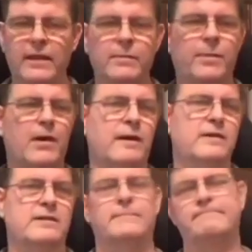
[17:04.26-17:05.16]
other
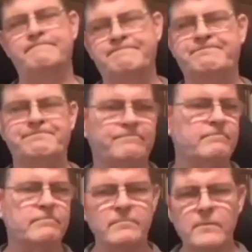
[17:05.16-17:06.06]
parks,
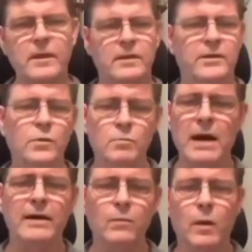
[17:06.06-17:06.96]
you
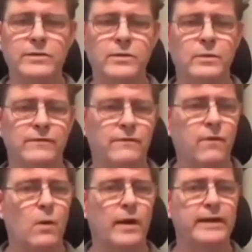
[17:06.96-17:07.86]
might want to
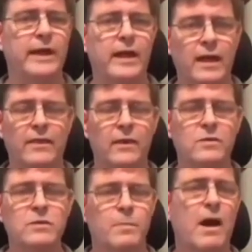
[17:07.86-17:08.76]
avoid
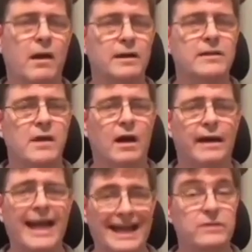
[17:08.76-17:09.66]
those parks
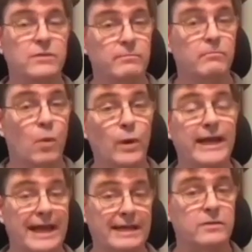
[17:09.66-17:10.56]
on
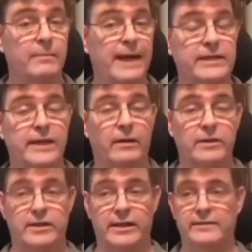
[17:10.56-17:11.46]
morning extra magic
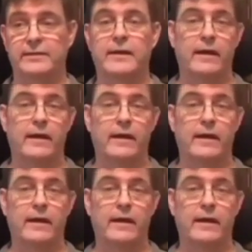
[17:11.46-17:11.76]
hours days.